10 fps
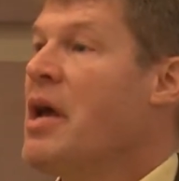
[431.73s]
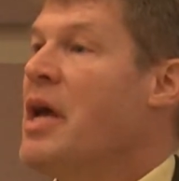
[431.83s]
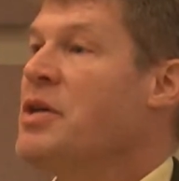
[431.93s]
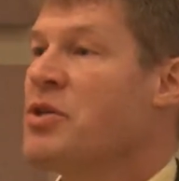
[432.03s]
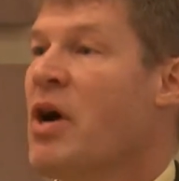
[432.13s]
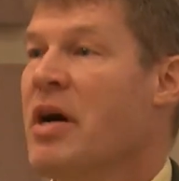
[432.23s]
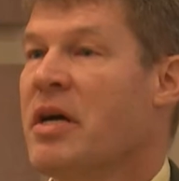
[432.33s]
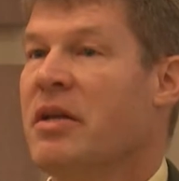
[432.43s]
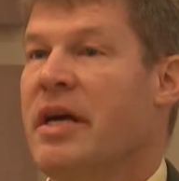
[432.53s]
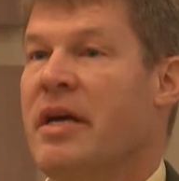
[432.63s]

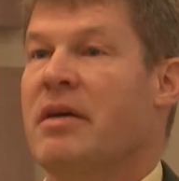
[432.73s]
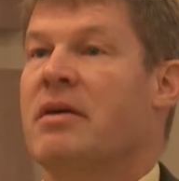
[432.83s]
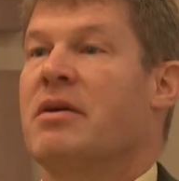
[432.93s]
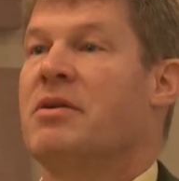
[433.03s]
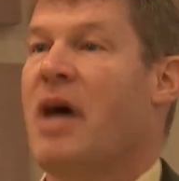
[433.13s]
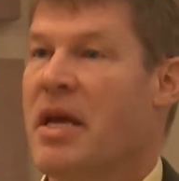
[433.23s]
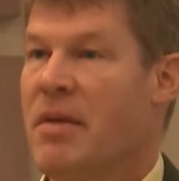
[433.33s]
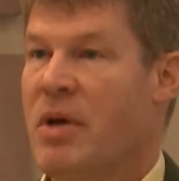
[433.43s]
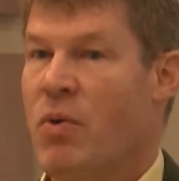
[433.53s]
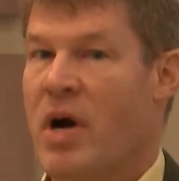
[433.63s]
Historically,
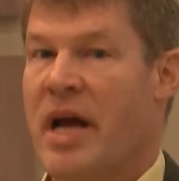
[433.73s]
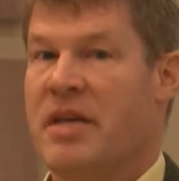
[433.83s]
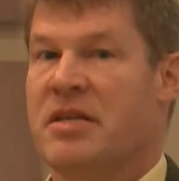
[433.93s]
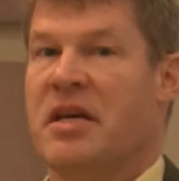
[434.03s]
document-wise,